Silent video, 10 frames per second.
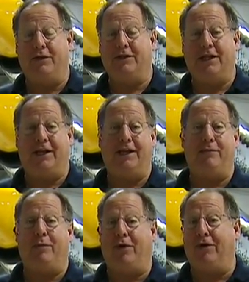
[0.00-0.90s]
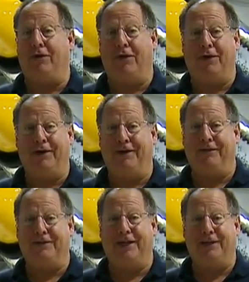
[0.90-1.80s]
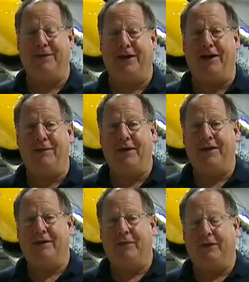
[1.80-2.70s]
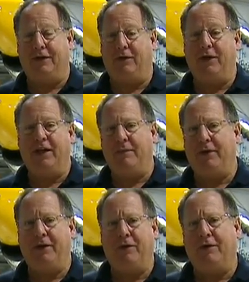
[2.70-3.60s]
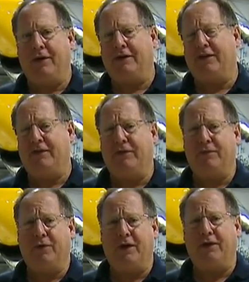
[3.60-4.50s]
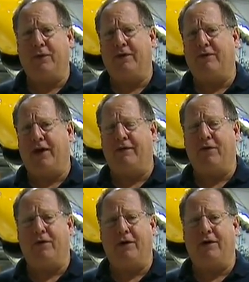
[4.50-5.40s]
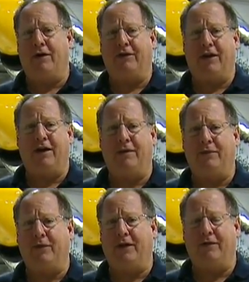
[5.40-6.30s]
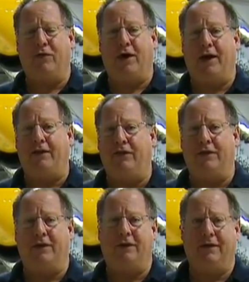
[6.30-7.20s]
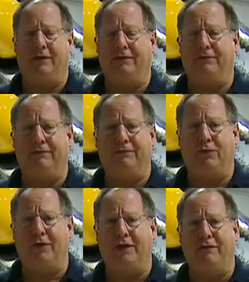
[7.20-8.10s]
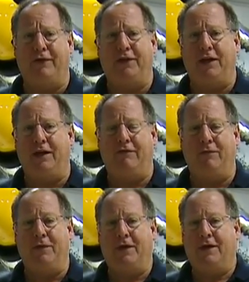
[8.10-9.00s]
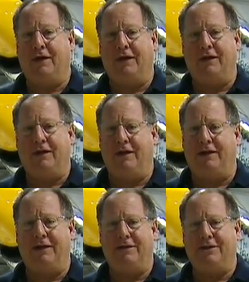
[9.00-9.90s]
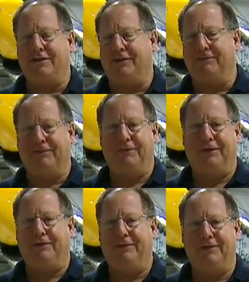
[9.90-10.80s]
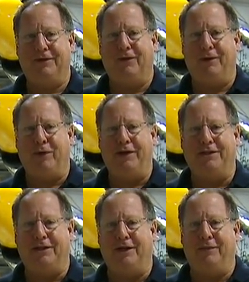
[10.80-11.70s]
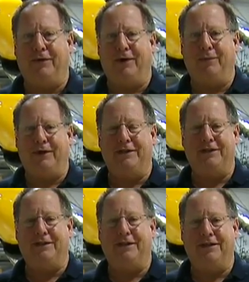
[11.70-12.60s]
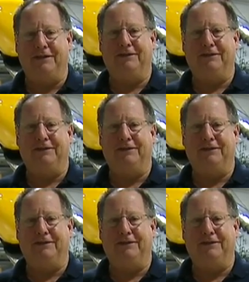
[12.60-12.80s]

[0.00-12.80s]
We just can't keep them all going at, you know, at the same time. But uh, we keep anywhere, like say, from 20, 25 going at all times. We give rides and, you know, 14, 15 of them, and uh, it's just a you know it's a great place to come, a great place to see.